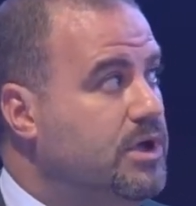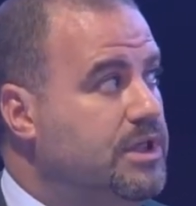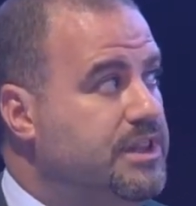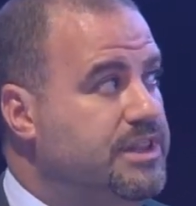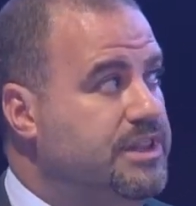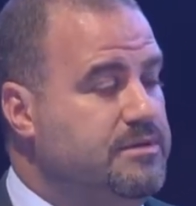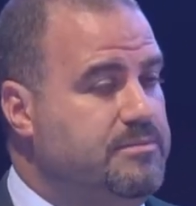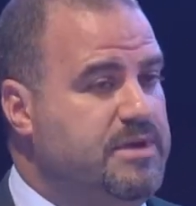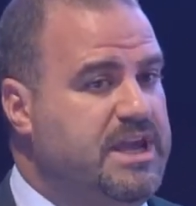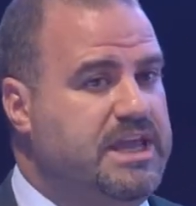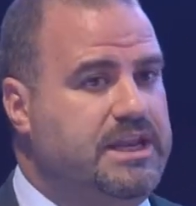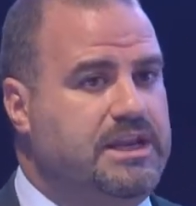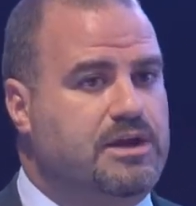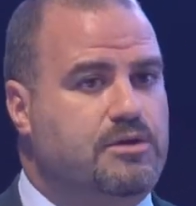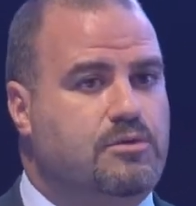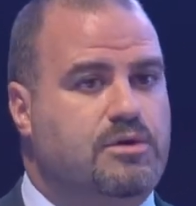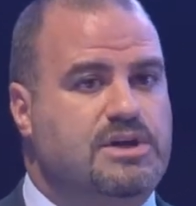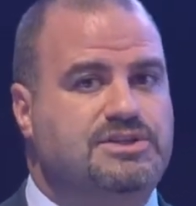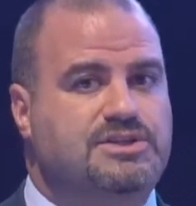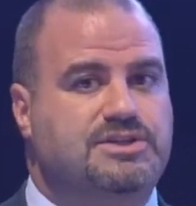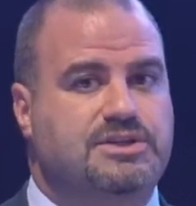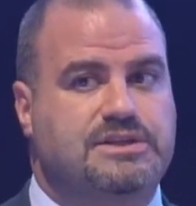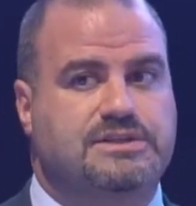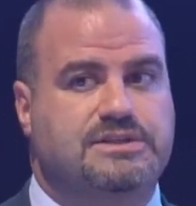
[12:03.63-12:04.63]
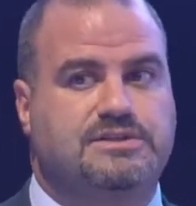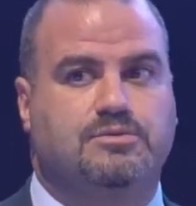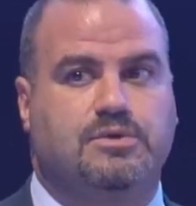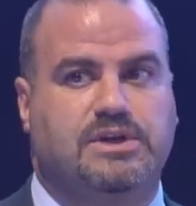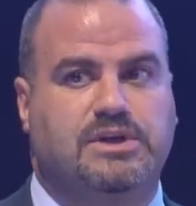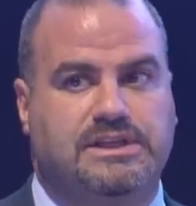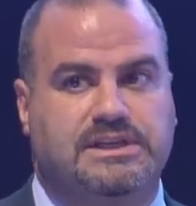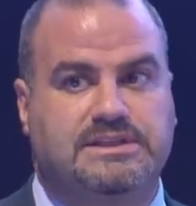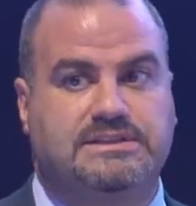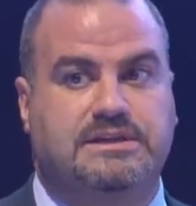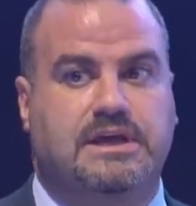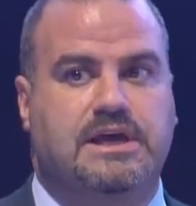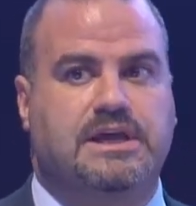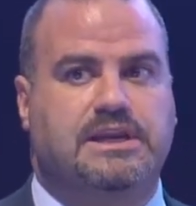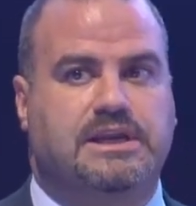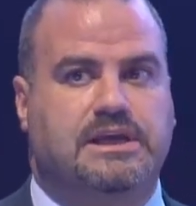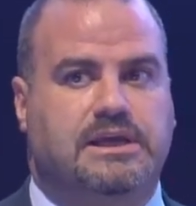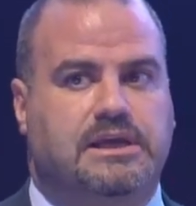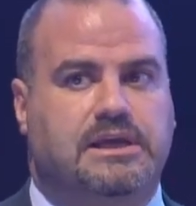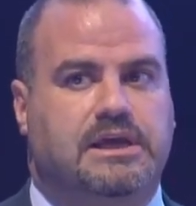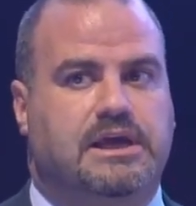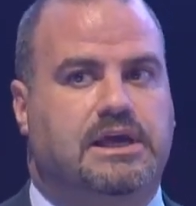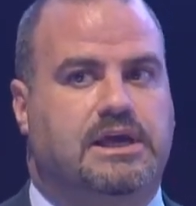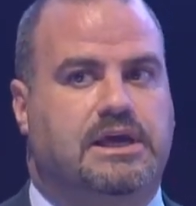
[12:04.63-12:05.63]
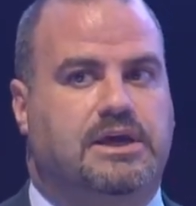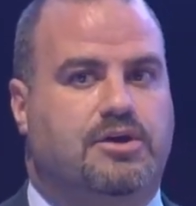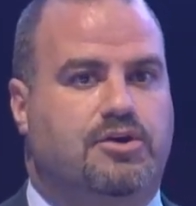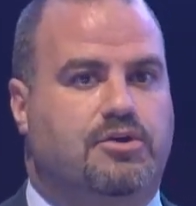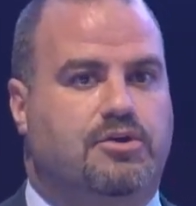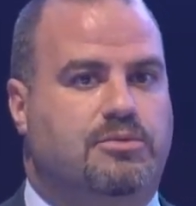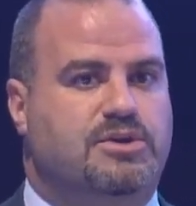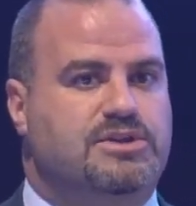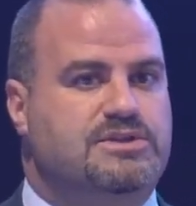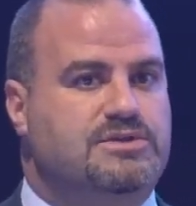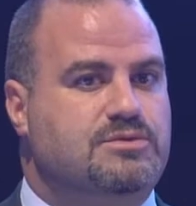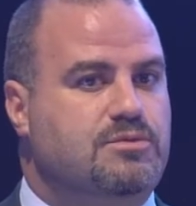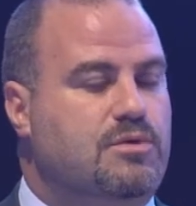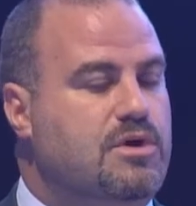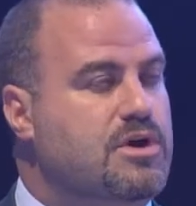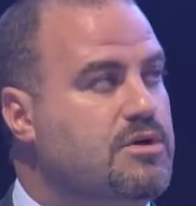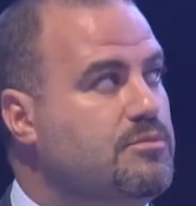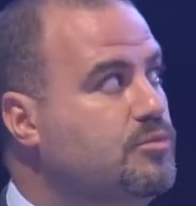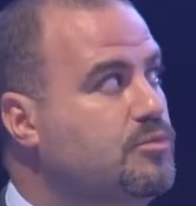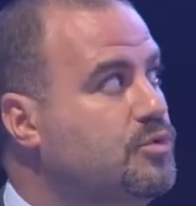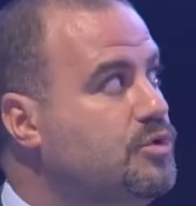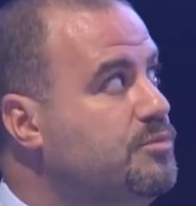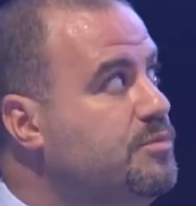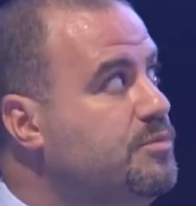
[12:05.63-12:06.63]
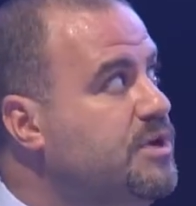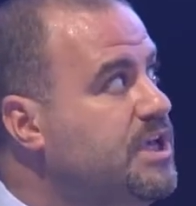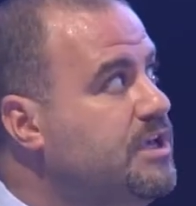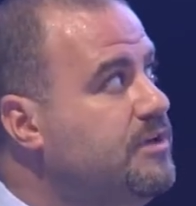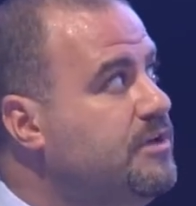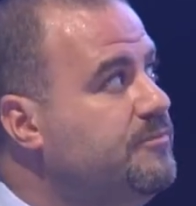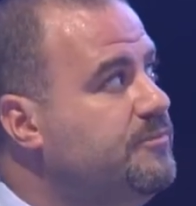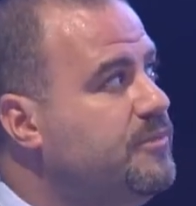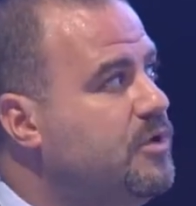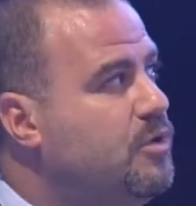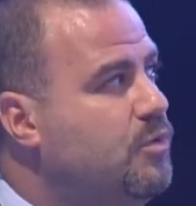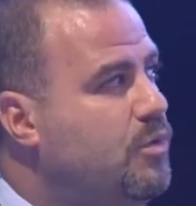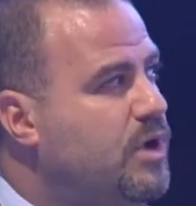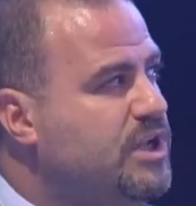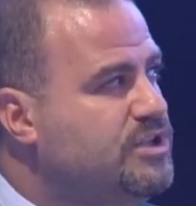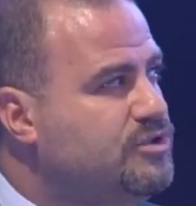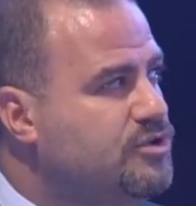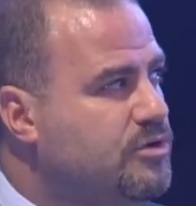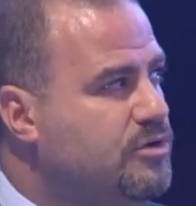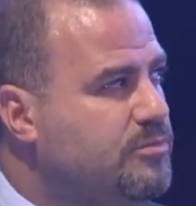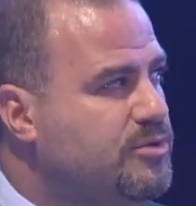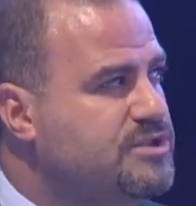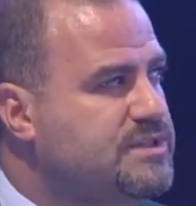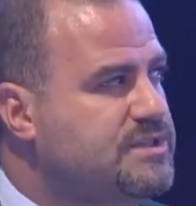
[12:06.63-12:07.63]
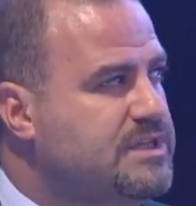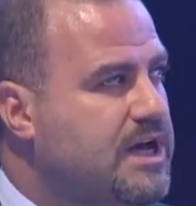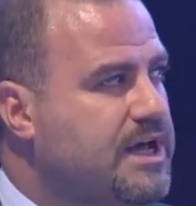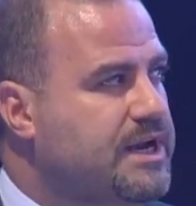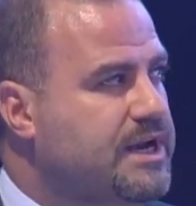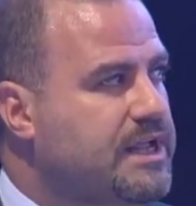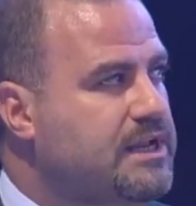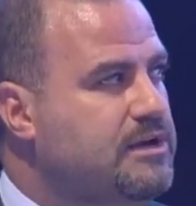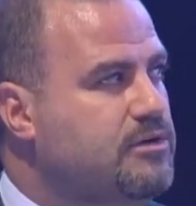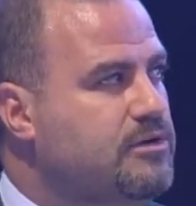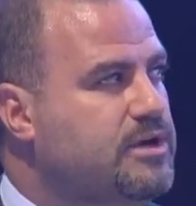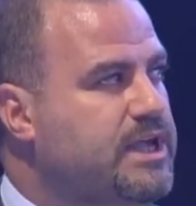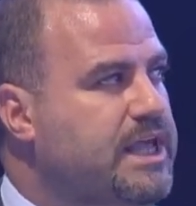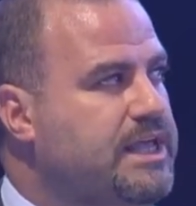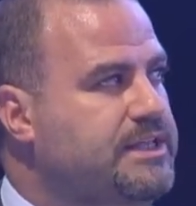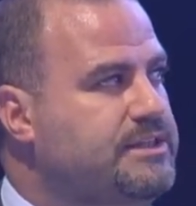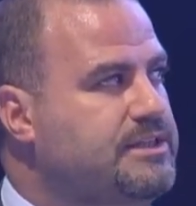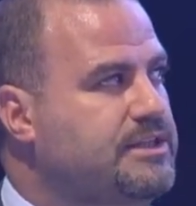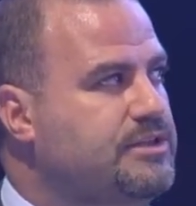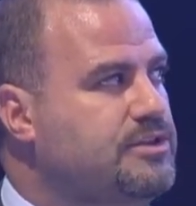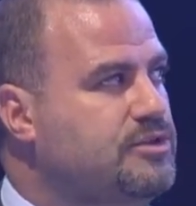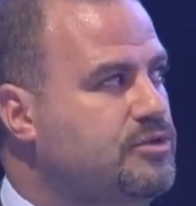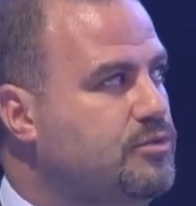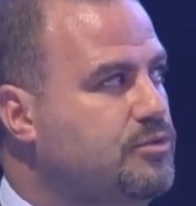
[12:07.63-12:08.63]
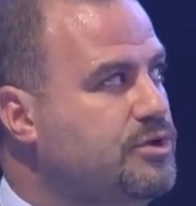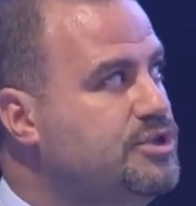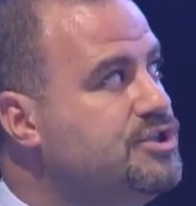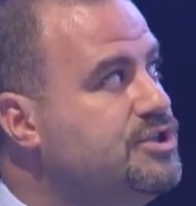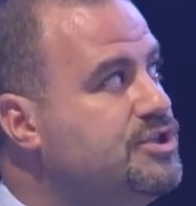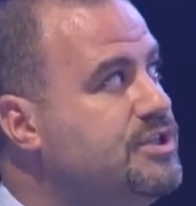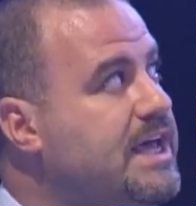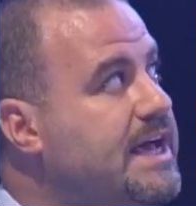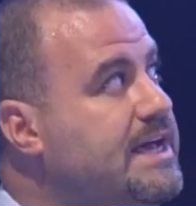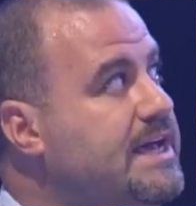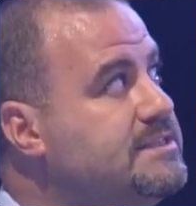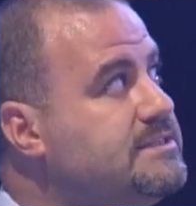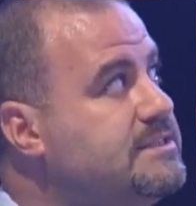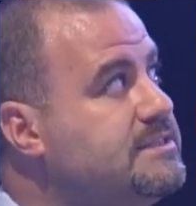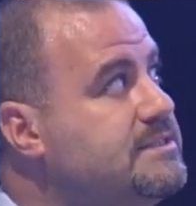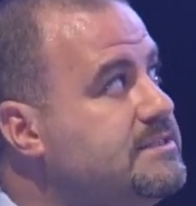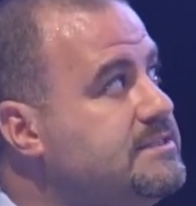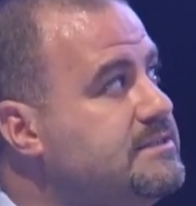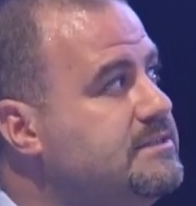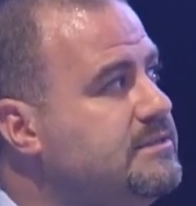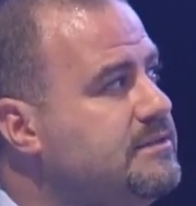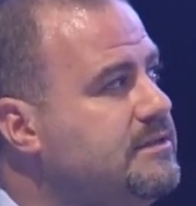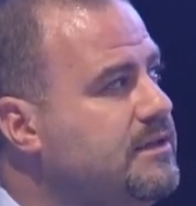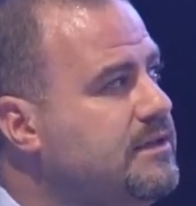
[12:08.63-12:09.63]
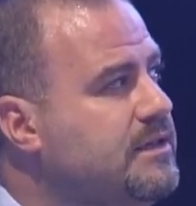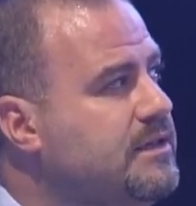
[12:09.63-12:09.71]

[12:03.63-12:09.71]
the main questions when designing a robot swarm would be, what robots are allocated to which tasks?